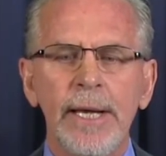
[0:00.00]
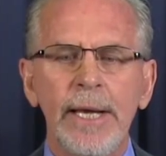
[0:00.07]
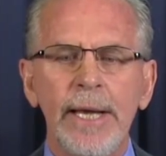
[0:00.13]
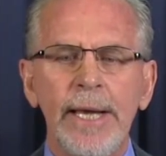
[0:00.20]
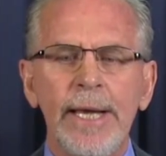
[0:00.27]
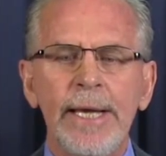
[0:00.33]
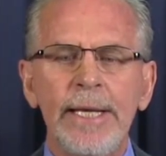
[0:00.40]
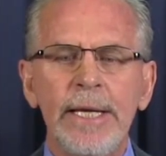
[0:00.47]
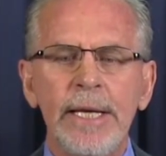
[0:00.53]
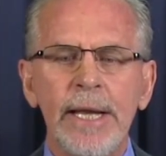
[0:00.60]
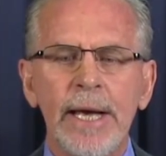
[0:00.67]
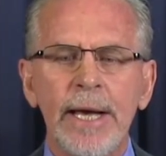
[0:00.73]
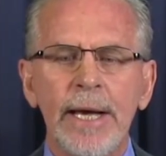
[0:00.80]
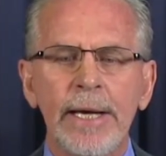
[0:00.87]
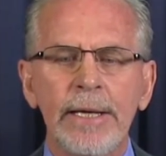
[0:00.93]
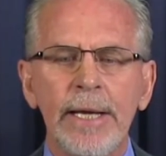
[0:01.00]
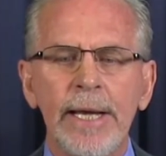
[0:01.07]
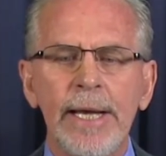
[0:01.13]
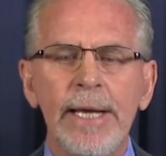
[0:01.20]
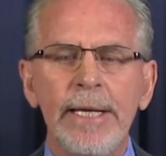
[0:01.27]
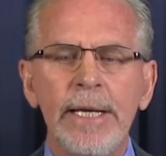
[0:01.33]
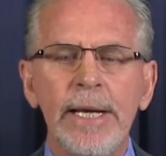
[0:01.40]

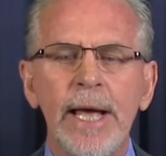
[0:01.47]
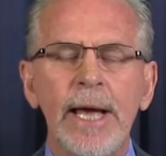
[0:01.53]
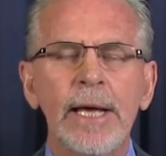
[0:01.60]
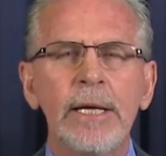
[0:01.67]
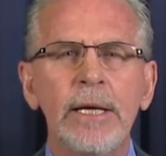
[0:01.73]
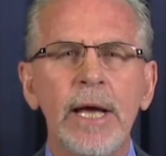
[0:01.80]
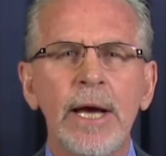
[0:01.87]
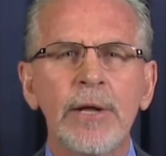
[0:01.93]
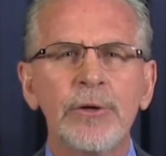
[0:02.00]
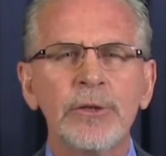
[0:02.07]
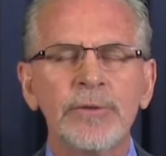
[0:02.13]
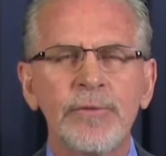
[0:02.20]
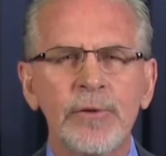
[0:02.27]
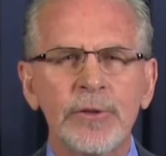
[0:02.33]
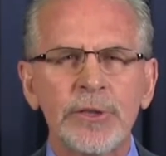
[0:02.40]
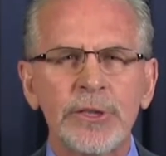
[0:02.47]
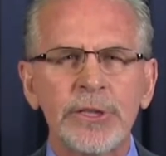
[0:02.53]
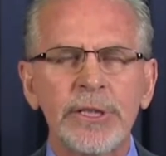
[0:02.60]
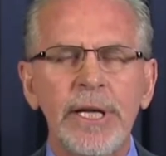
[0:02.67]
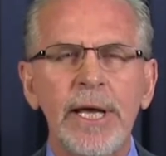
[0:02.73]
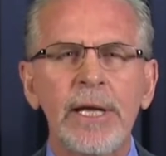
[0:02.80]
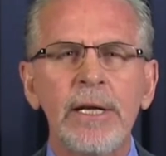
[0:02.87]
$89 versus
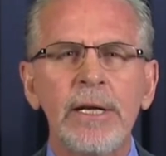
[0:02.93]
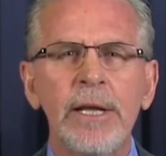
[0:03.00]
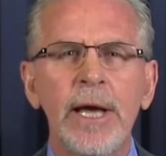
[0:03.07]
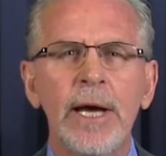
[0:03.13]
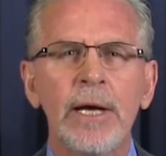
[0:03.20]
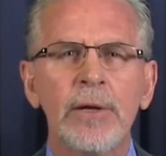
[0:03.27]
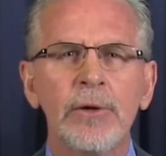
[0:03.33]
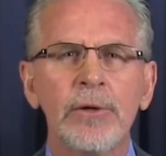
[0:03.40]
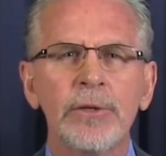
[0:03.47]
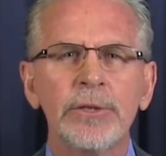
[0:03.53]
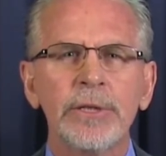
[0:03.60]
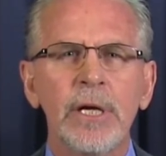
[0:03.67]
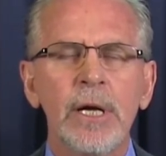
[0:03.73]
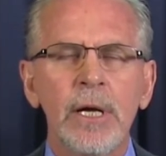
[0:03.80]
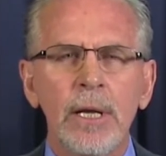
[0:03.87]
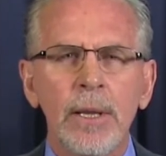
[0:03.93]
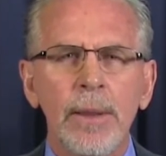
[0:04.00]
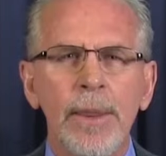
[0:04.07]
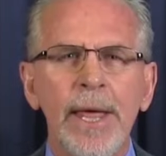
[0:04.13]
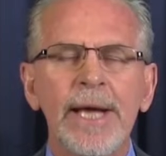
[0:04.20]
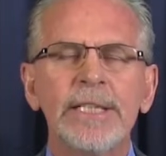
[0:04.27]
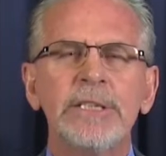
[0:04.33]
$10.
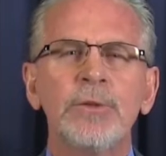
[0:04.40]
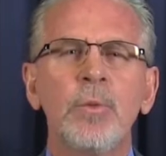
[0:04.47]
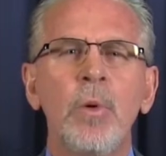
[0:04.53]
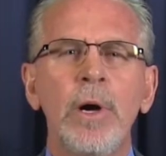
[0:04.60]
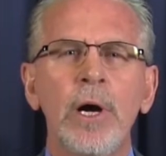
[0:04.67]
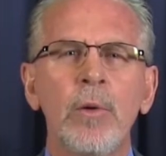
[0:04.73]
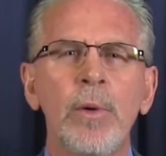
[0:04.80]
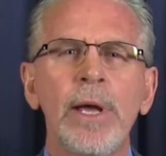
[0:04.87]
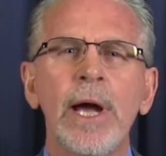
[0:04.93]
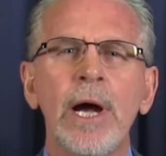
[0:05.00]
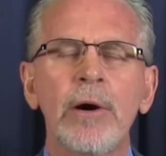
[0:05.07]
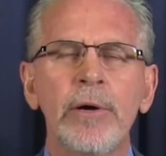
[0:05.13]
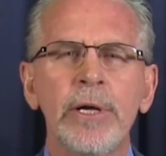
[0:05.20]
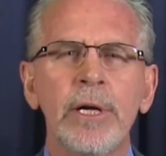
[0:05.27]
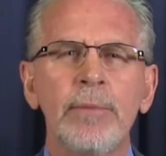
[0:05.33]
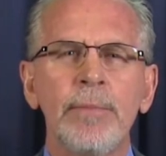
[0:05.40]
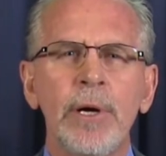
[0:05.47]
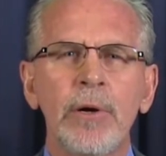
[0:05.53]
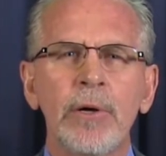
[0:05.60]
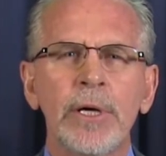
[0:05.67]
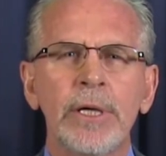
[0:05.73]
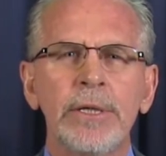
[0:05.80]
That's where we are in
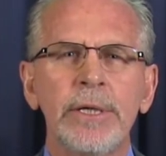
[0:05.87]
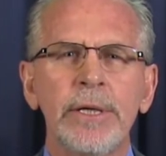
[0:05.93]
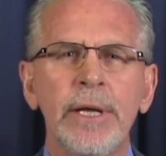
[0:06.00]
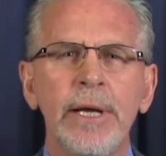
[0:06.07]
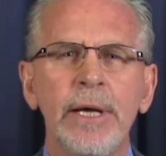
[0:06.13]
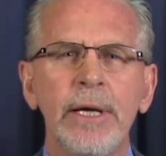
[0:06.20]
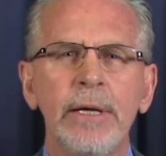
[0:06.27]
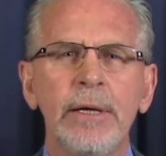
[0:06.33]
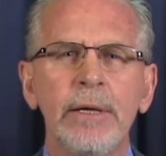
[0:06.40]
America today.